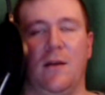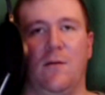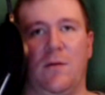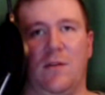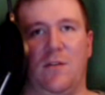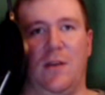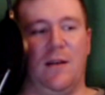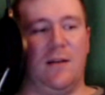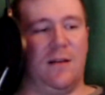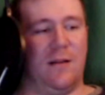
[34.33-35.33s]
which
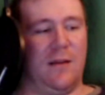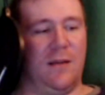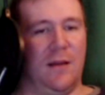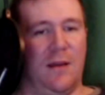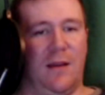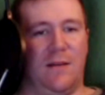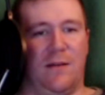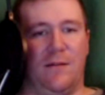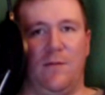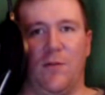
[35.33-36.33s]
technically it's
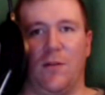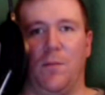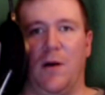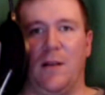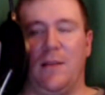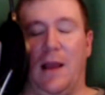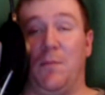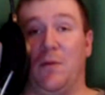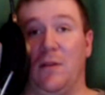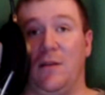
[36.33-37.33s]
actually for the month, I
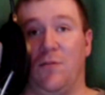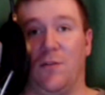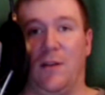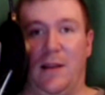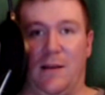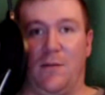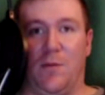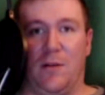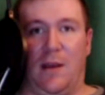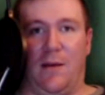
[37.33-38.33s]
believe, for the next
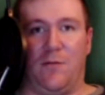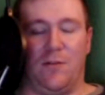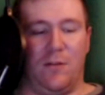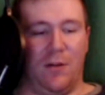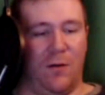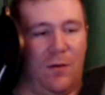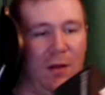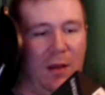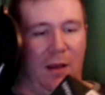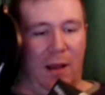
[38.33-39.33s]
month after. So,
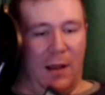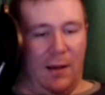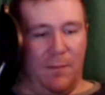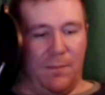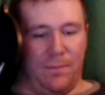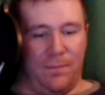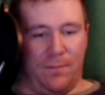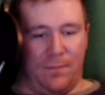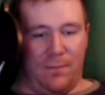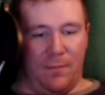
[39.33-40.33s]
I
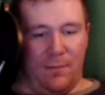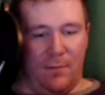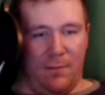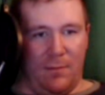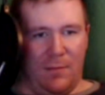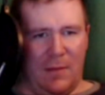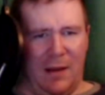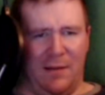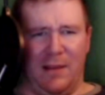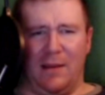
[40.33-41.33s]

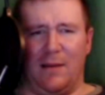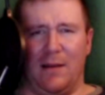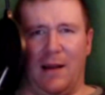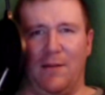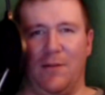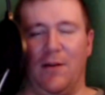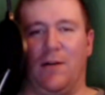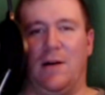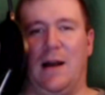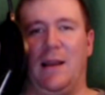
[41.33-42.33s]
think. I don't
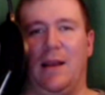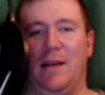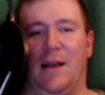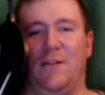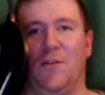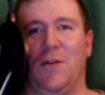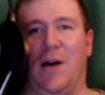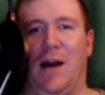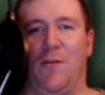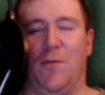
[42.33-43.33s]
know. I don't know
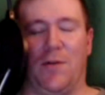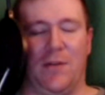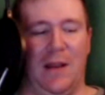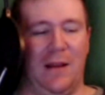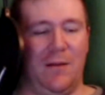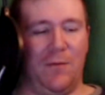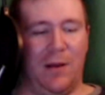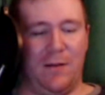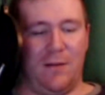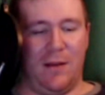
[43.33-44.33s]
how it works.
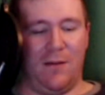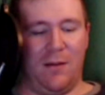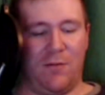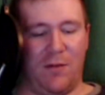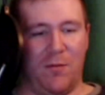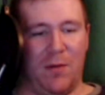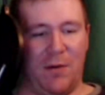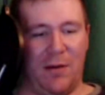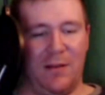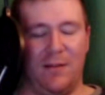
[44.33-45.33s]
Anyways, if I
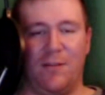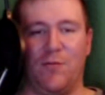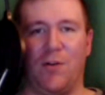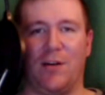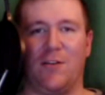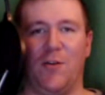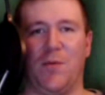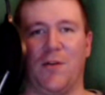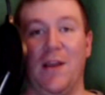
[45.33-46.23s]
remember right, this is for October.